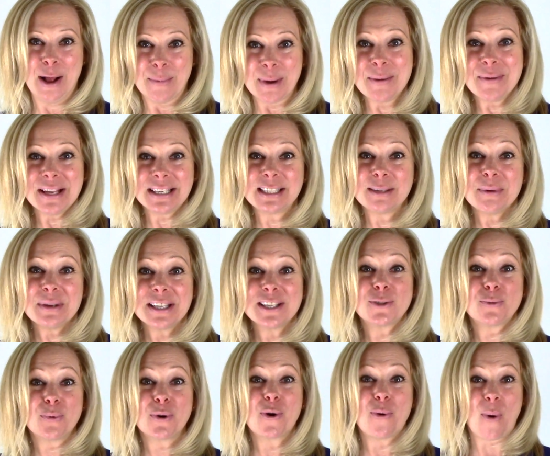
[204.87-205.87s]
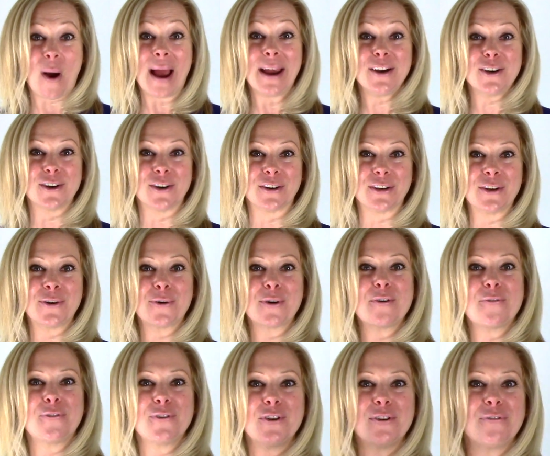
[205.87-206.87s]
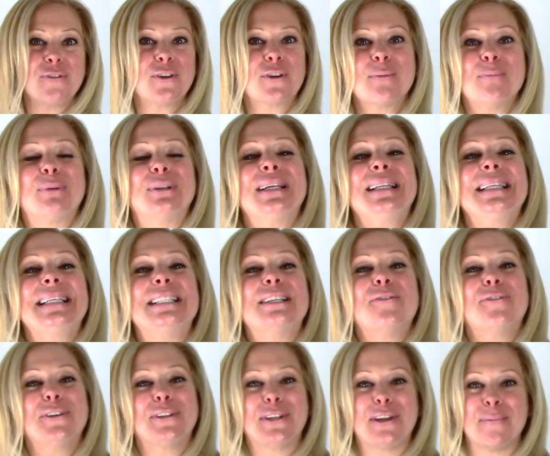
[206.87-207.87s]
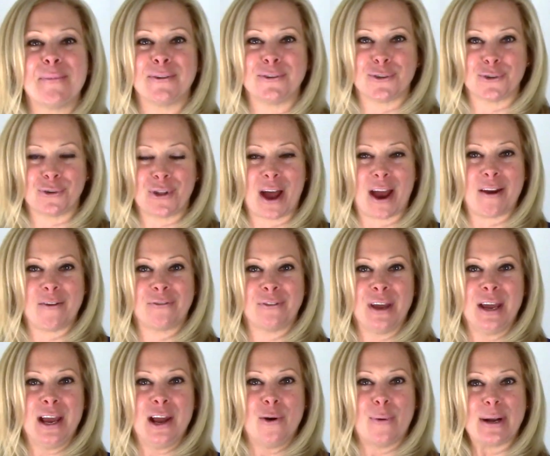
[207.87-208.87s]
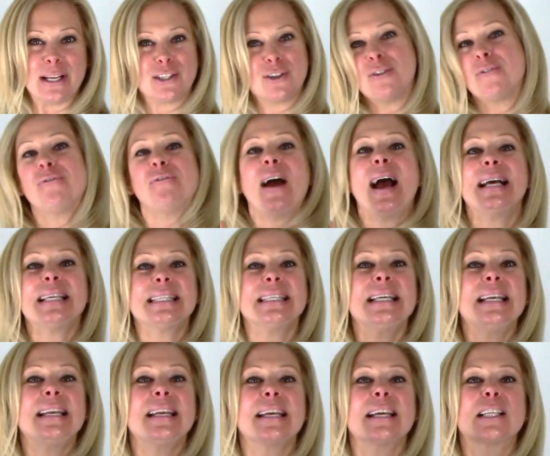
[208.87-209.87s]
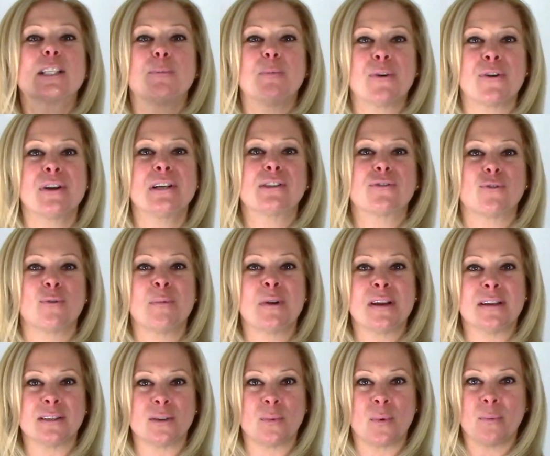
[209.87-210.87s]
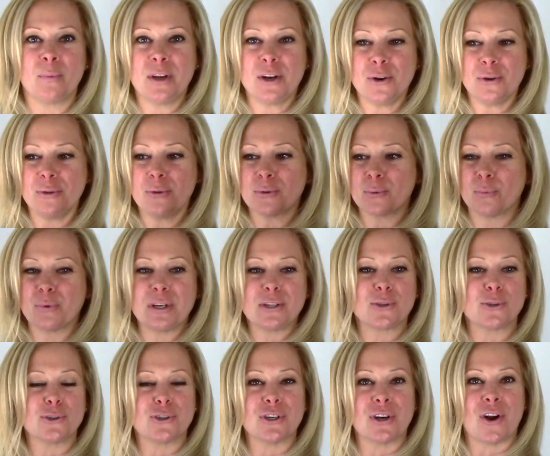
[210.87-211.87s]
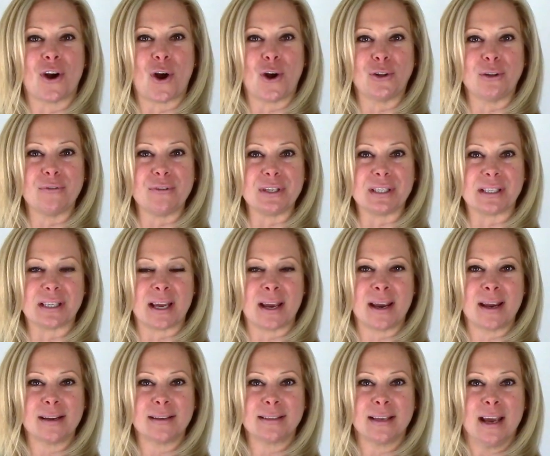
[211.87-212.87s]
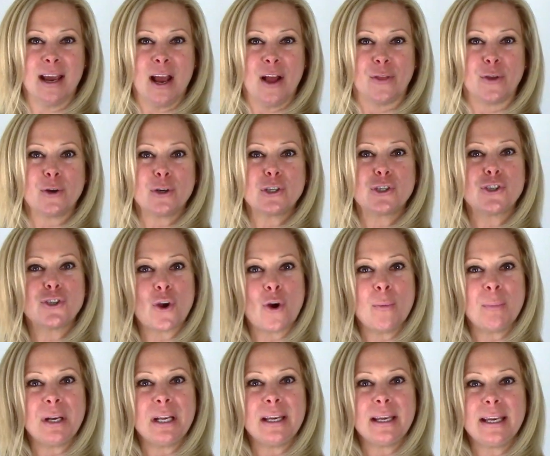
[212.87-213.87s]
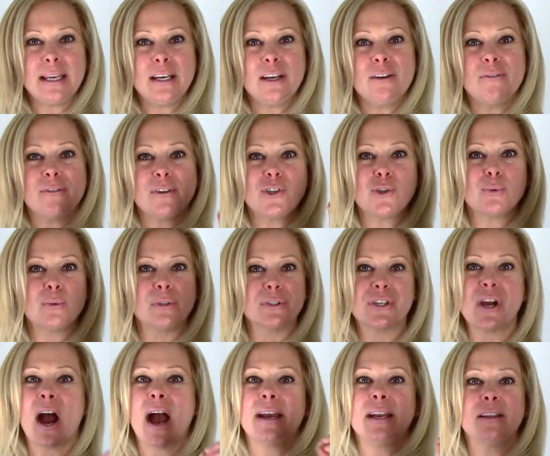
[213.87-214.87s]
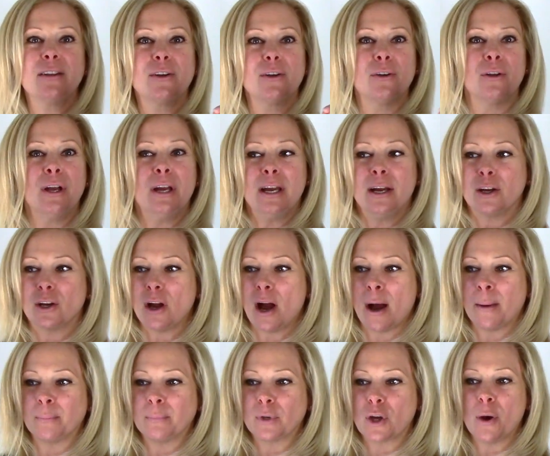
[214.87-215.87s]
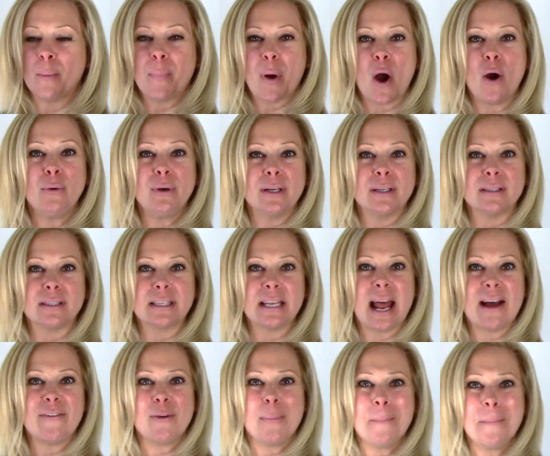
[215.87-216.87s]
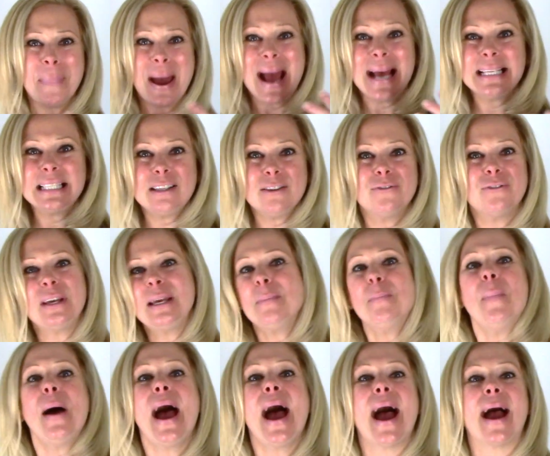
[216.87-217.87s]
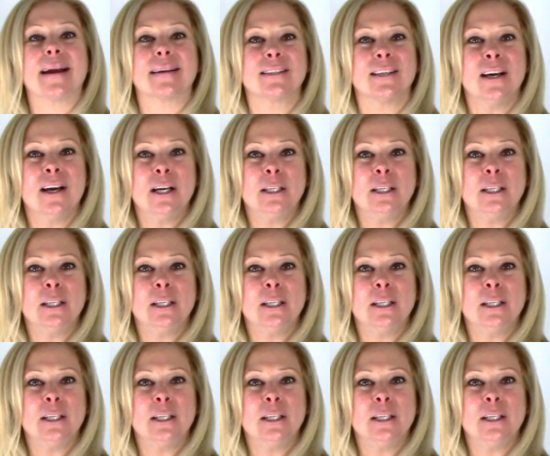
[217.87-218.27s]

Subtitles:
Maybe that's something that's required in order for you to feel completely differently about your life, right? So the fascinating experience for me is that when we do the research into all of these things, there are so many individual tiny little components that have a massive impact